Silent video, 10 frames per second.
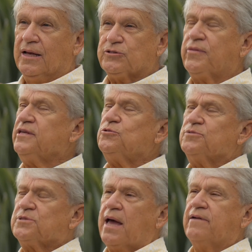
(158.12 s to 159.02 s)
So this
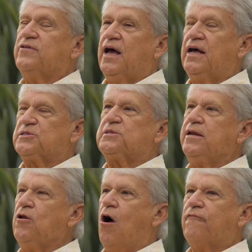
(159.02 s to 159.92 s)
was kind of a
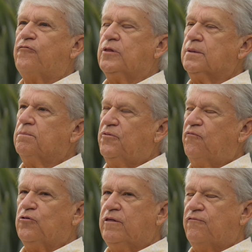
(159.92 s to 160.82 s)
send-off for
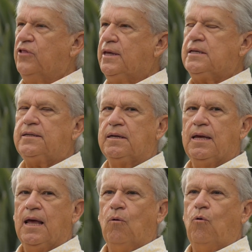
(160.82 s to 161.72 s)
the fleet,
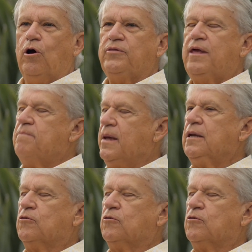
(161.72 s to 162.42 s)
where they'd made it